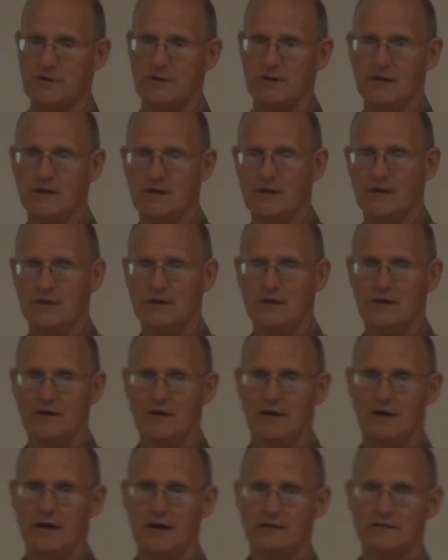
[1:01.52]
but
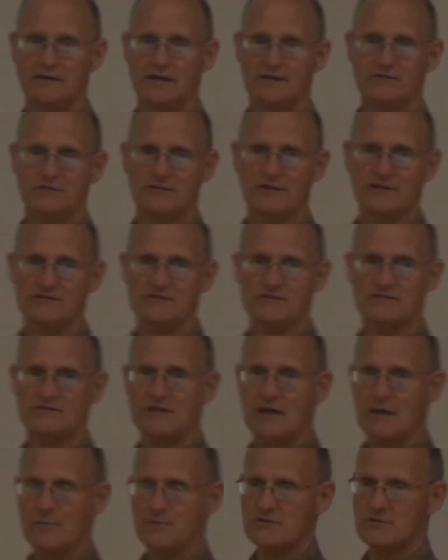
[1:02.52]
let's
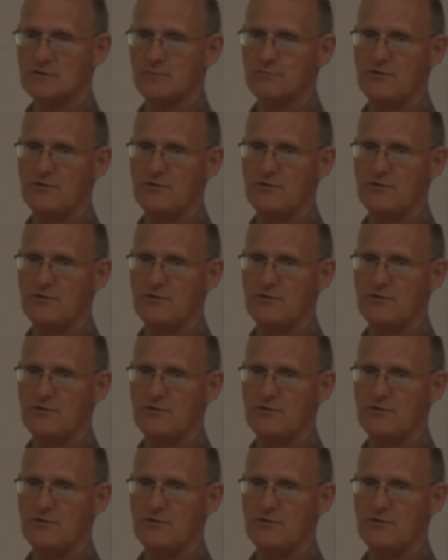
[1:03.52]
establish a